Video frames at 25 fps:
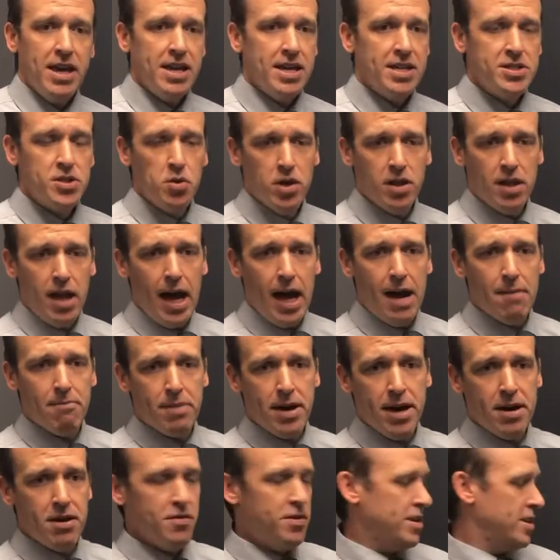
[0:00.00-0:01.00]
is do a lot
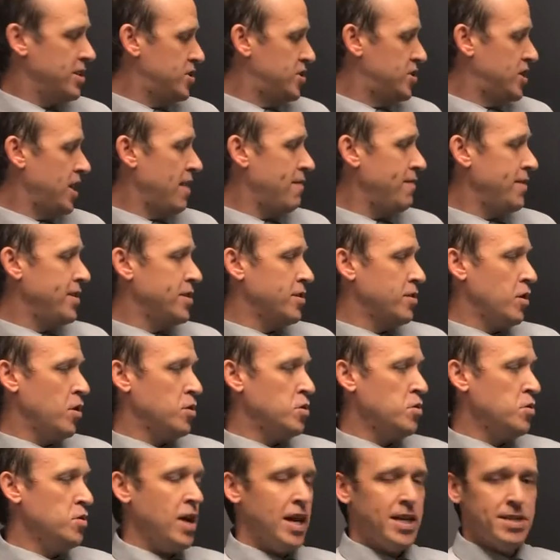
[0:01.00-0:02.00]
better than a
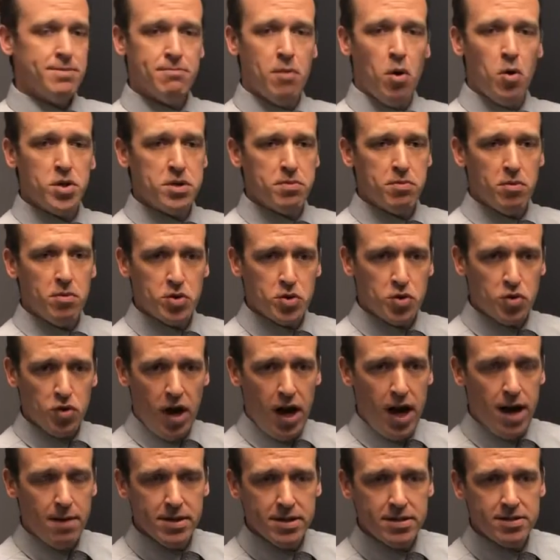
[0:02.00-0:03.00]
70-year-old who has multiple
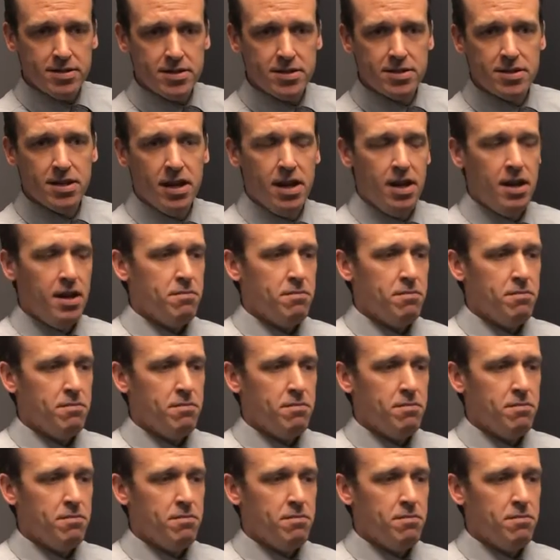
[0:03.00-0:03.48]
traumas,